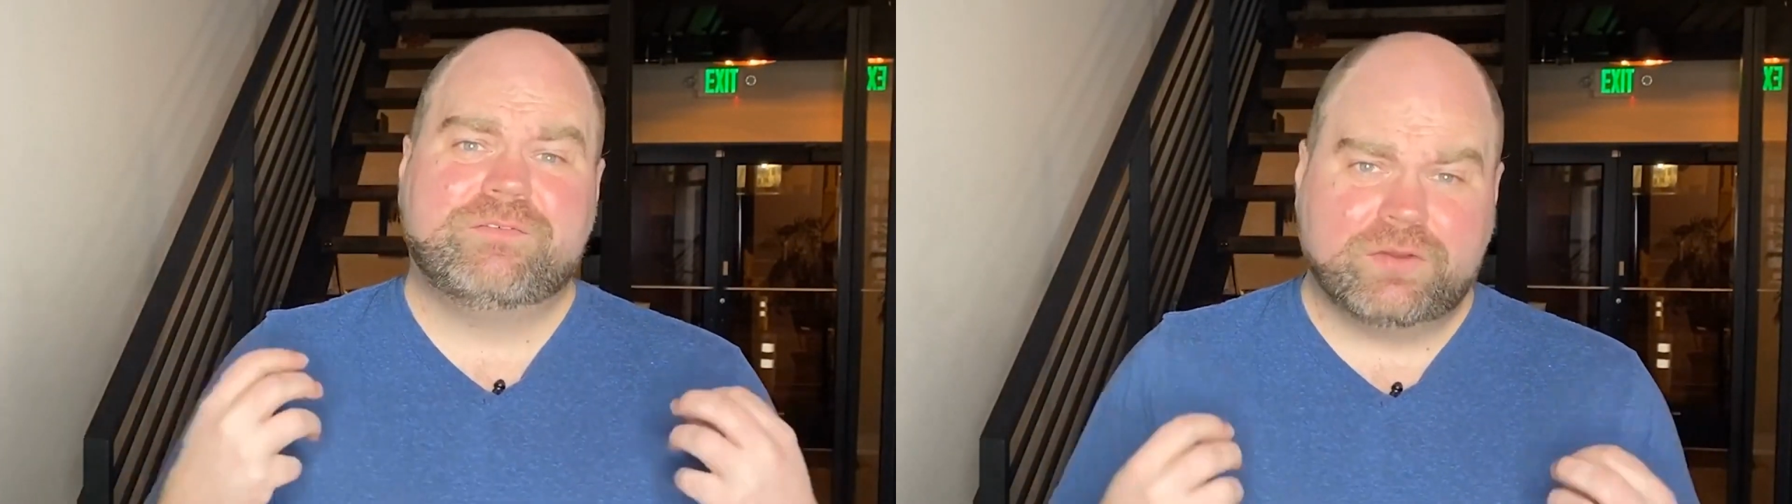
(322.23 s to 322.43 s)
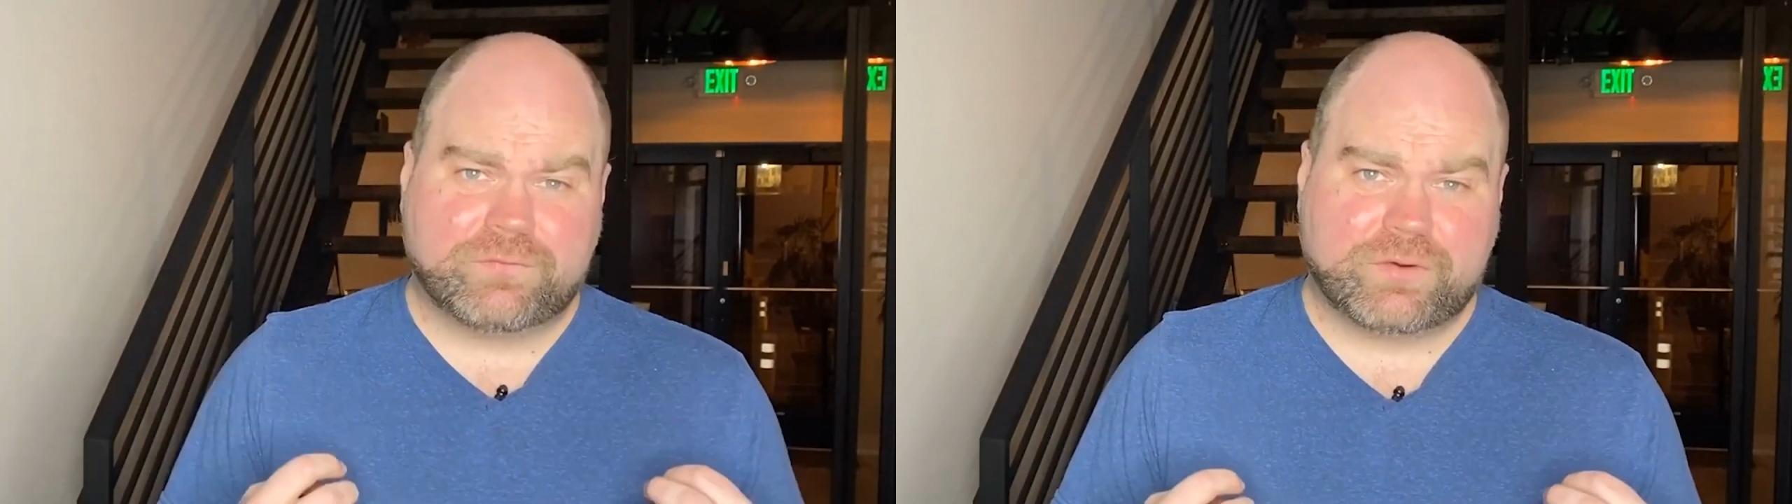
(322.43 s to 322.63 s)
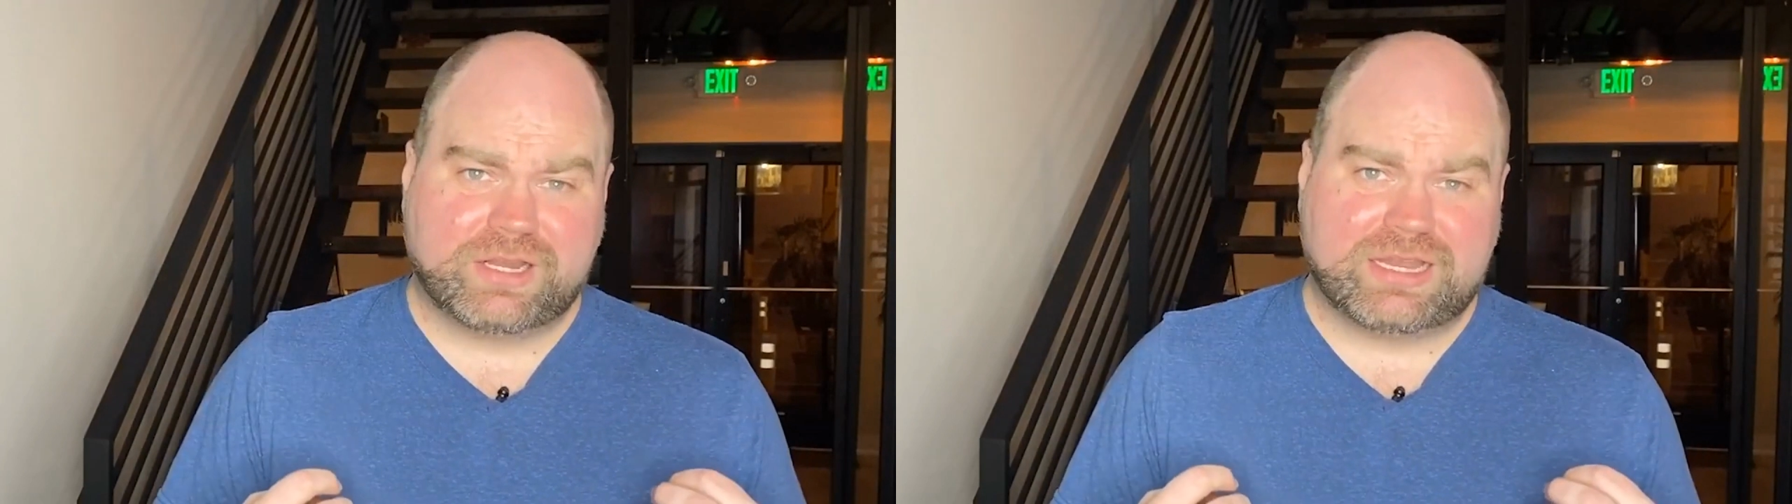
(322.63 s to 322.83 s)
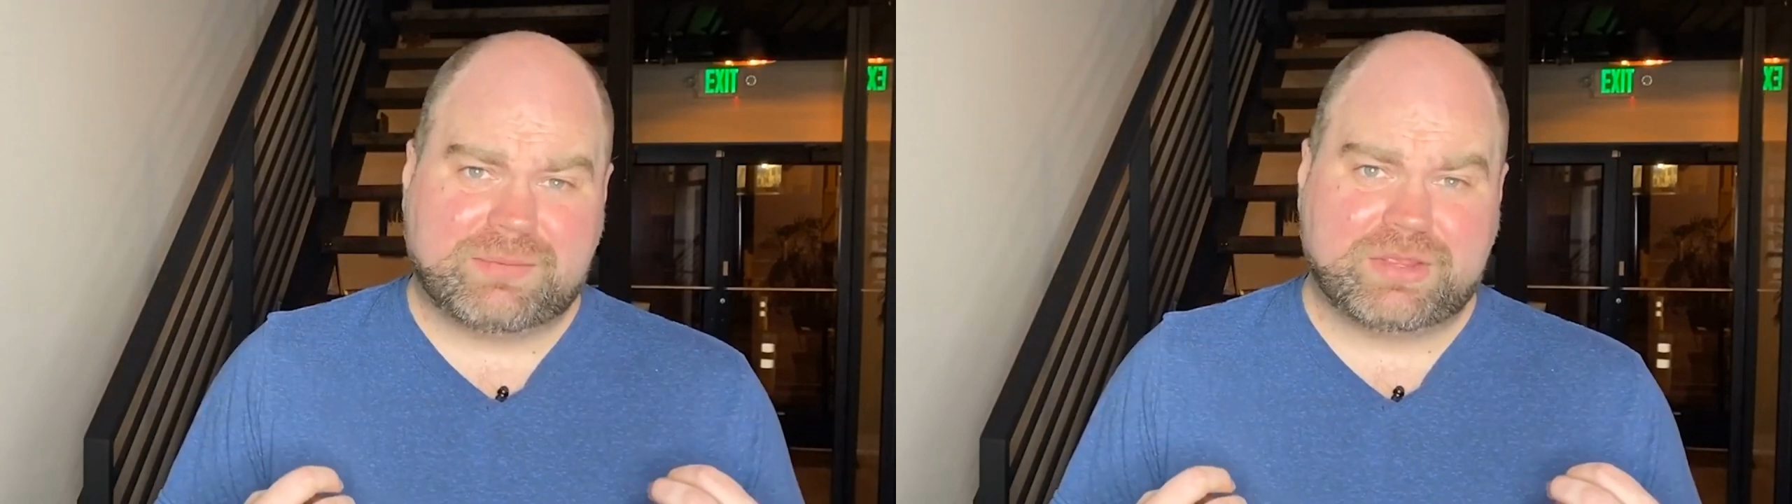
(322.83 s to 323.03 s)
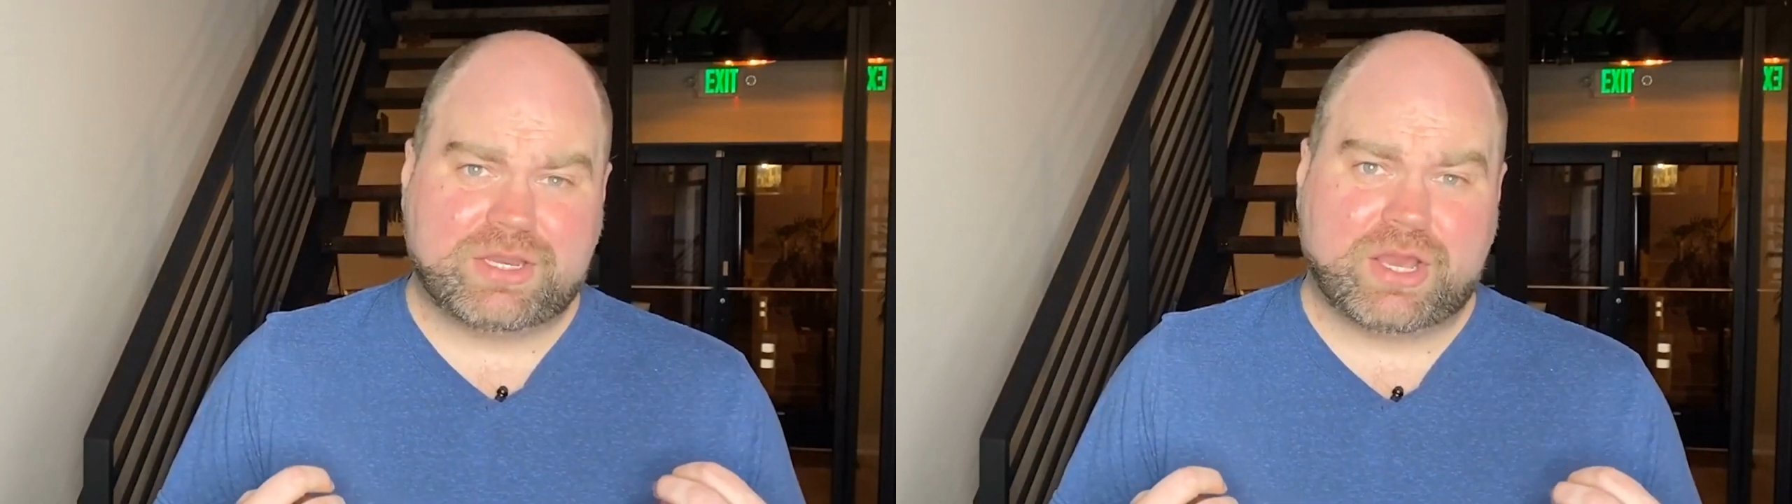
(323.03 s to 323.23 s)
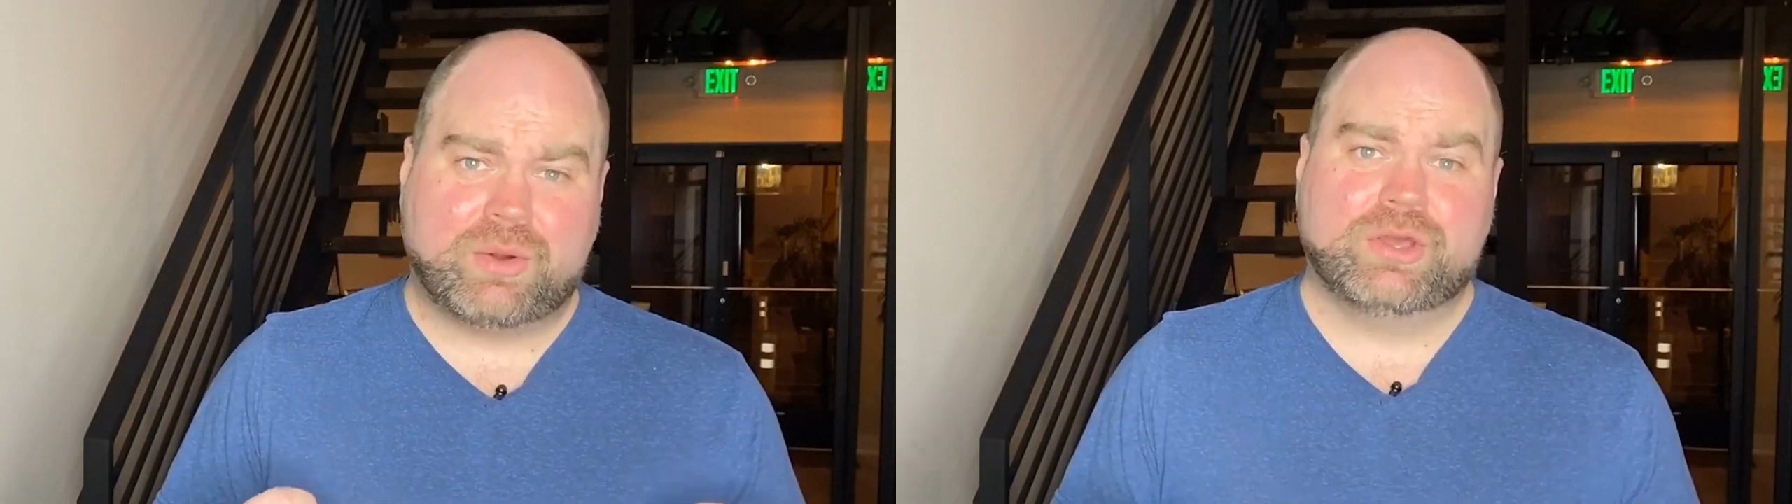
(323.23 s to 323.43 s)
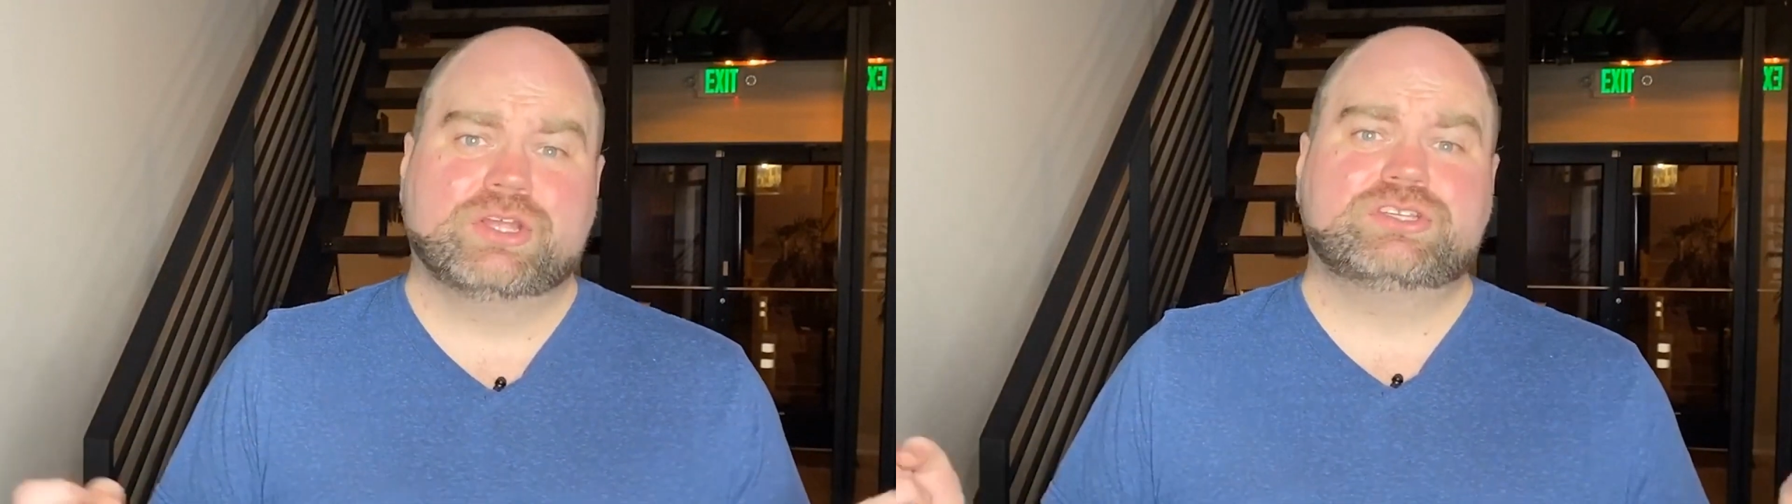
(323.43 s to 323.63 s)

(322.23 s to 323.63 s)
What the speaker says: feel free to let me know.